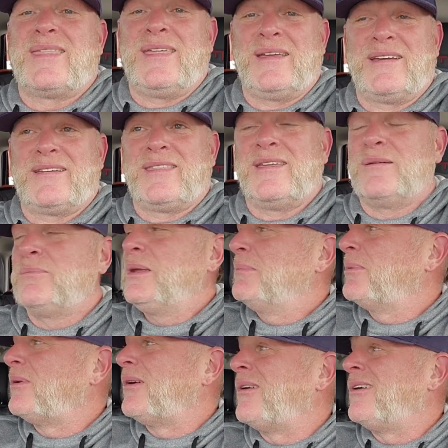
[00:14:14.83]
think that
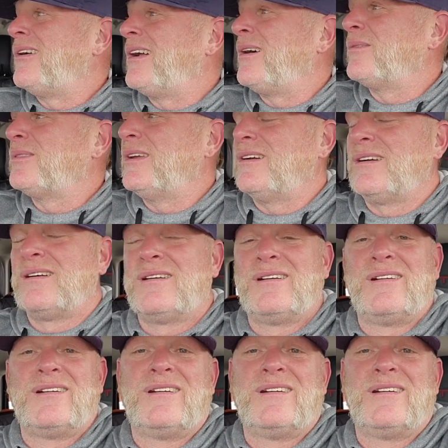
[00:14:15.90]
people aren't out there